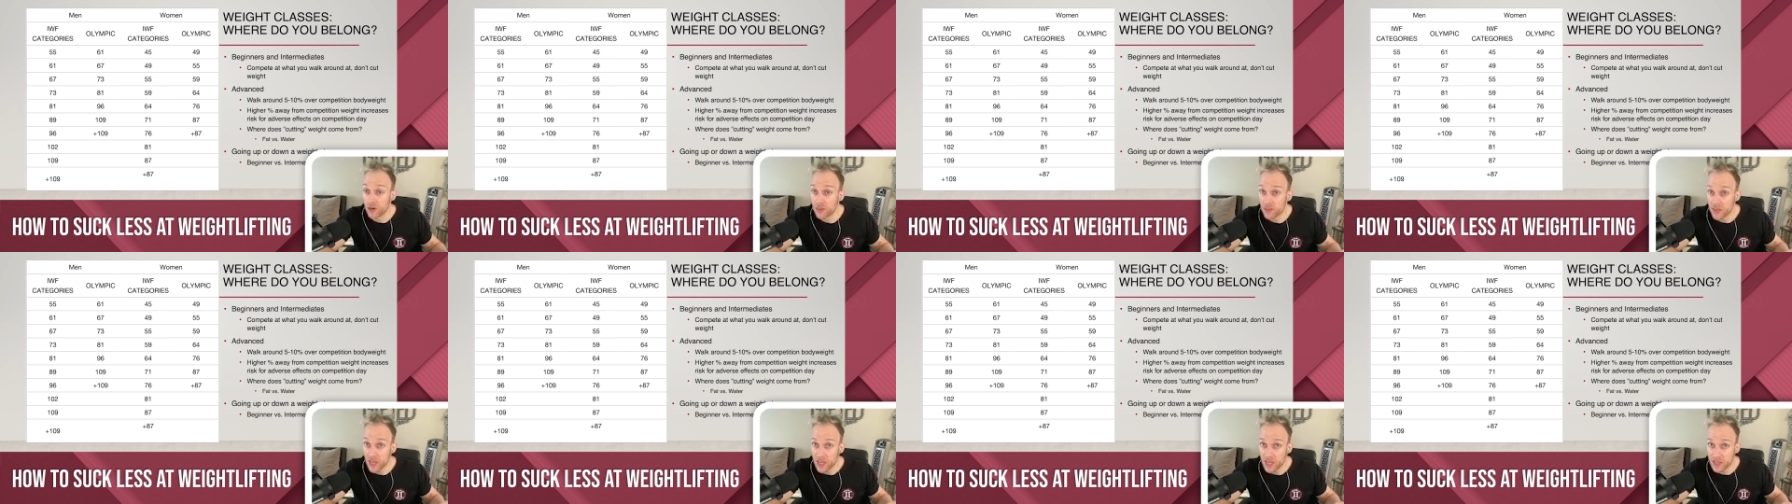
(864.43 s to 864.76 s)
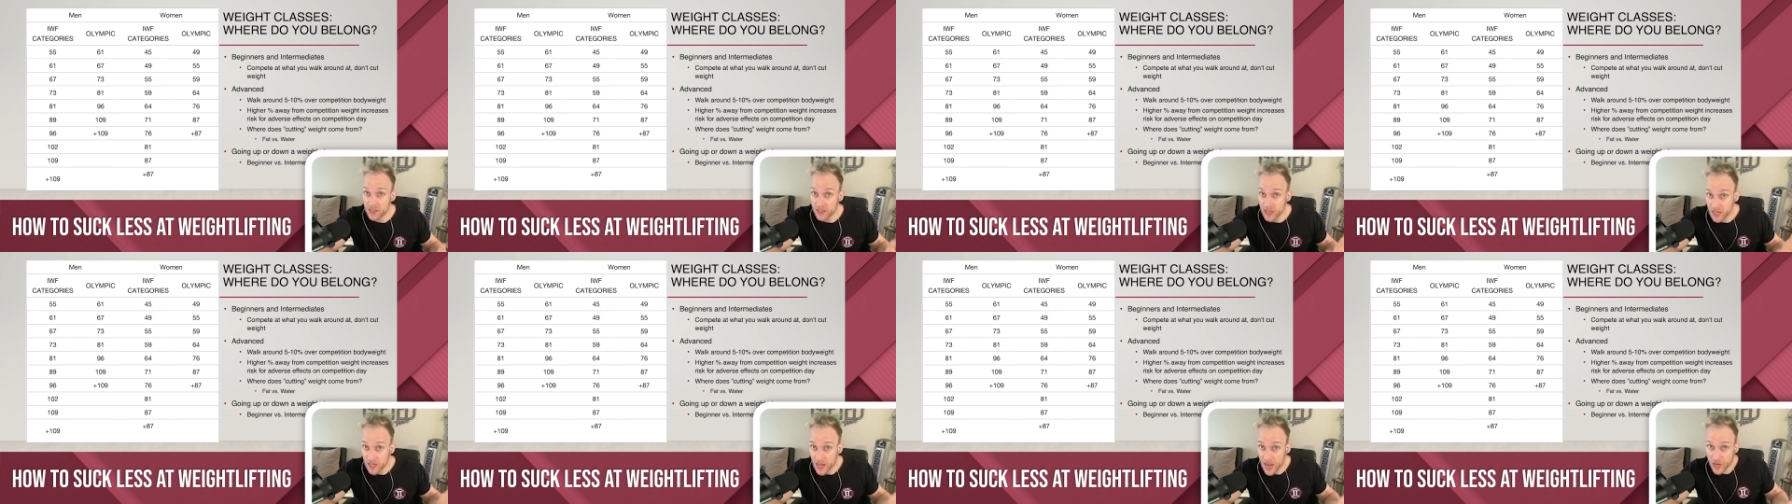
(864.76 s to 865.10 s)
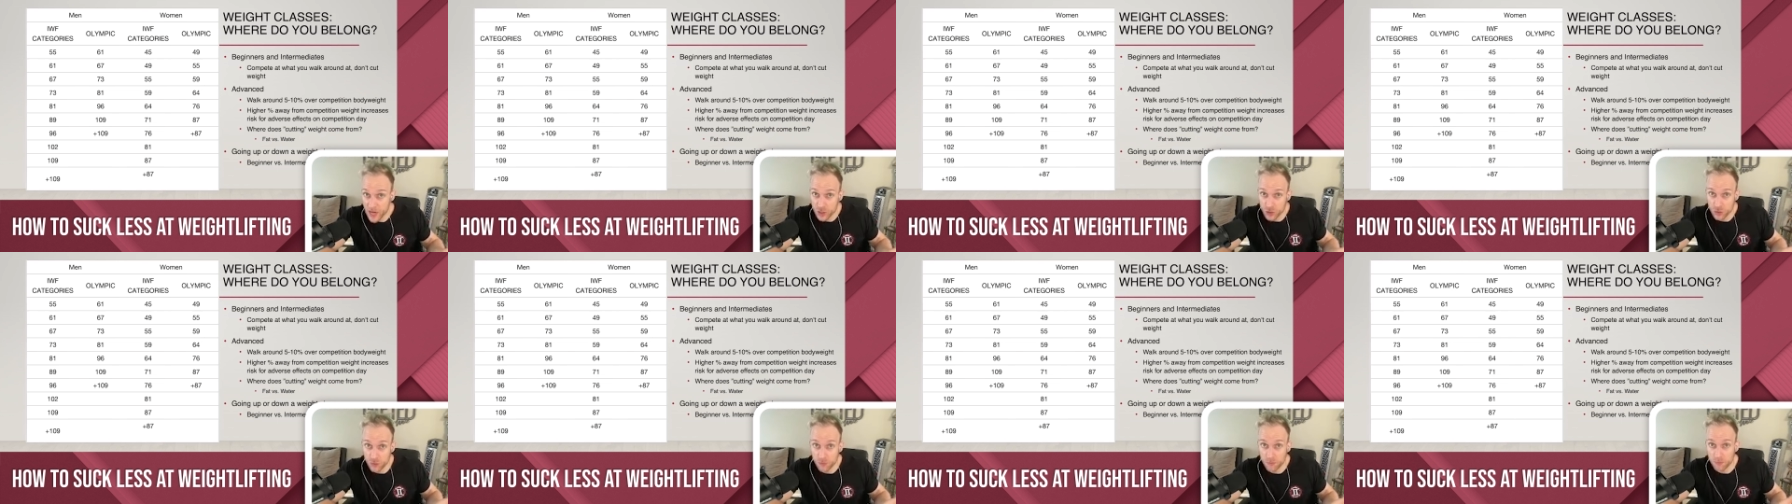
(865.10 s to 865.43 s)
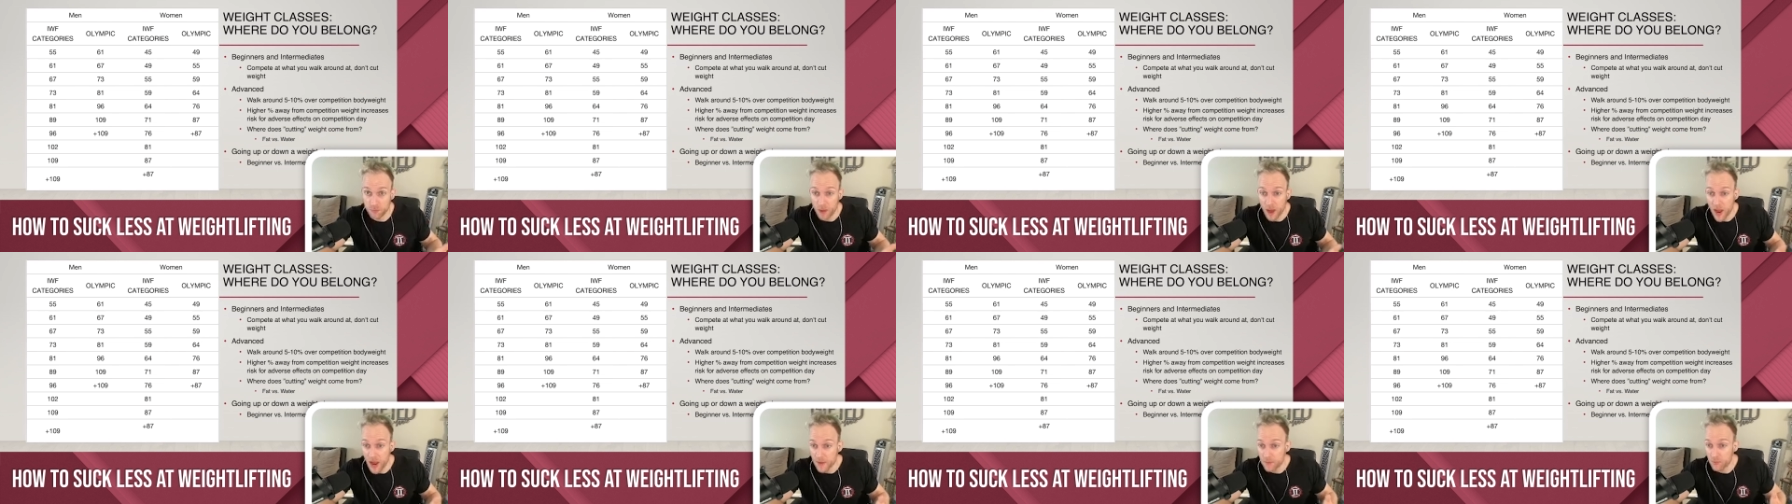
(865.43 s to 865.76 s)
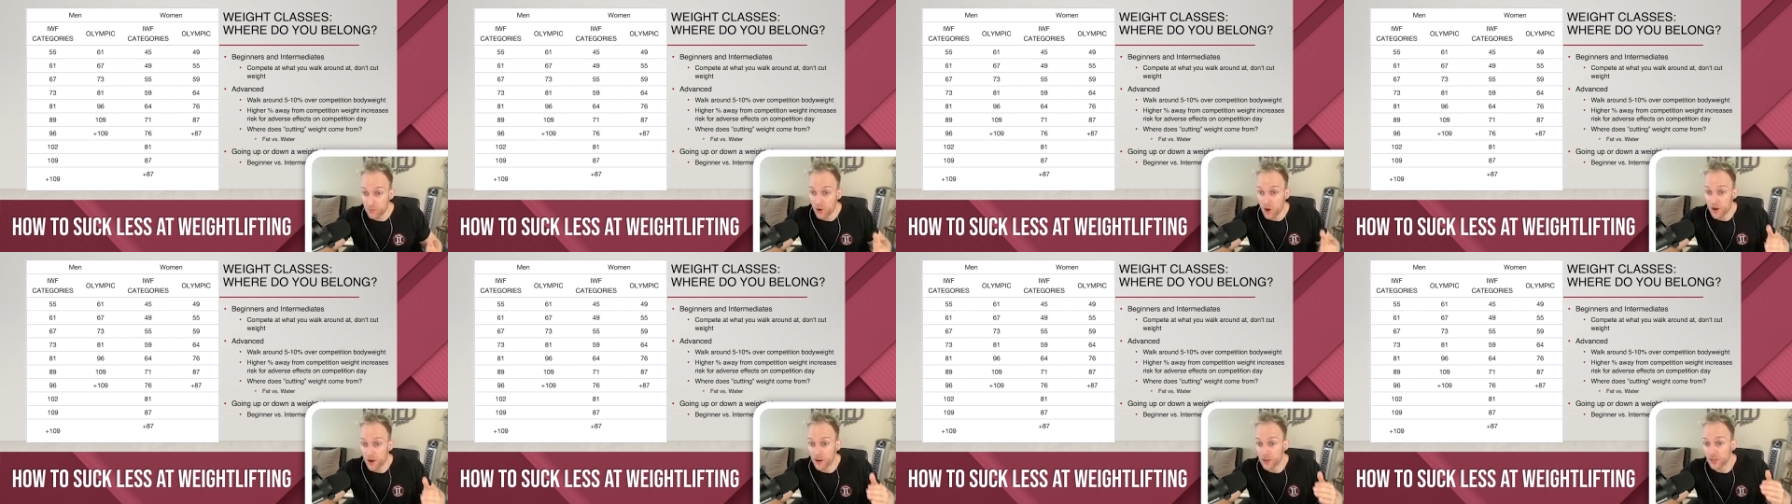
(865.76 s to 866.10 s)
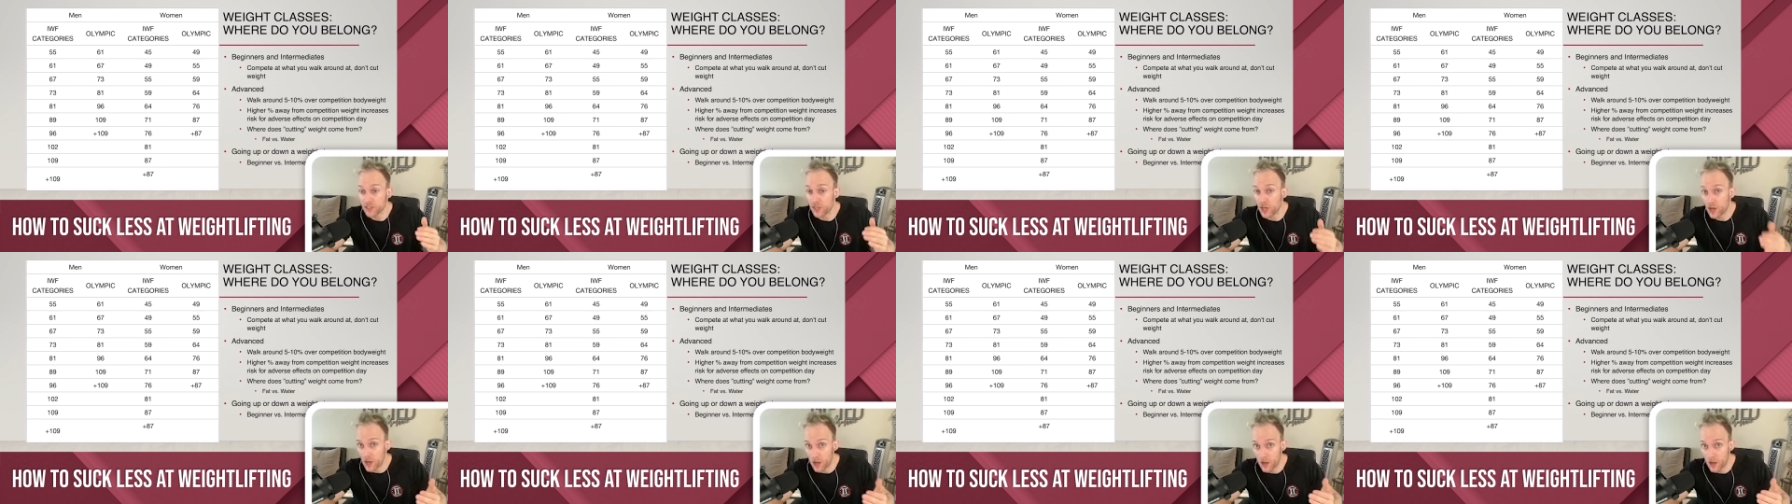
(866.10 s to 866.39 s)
thing as a natural byproduct